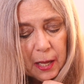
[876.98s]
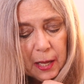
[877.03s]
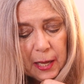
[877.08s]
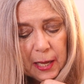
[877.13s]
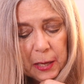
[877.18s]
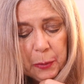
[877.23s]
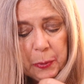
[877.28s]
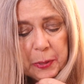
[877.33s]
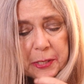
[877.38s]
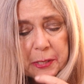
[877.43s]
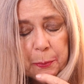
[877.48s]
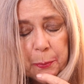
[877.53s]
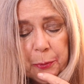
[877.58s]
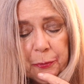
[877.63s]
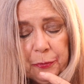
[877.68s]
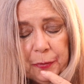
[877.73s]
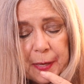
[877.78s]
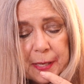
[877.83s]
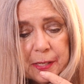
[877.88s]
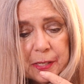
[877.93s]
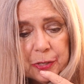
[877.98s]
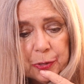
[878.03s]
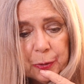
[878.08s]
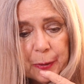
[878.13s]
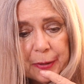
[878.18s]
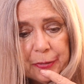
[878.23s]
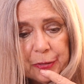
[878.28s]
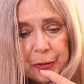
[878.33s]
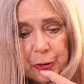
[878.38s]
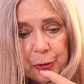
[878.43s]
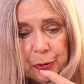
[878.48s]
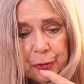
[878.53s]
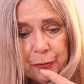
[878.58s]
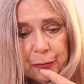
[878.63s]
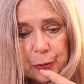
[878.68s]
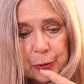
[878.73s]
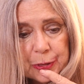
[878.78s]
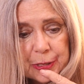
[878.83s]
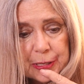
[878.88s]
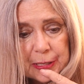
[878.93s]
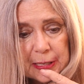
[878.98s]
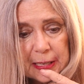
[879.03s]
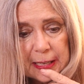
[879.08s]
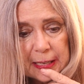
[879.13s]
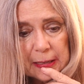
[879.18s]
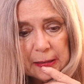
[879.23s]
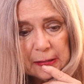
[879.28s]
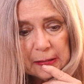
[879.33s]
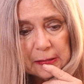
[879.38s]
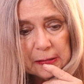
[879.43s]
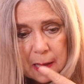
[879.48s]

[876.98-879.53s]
He was a professor at the university.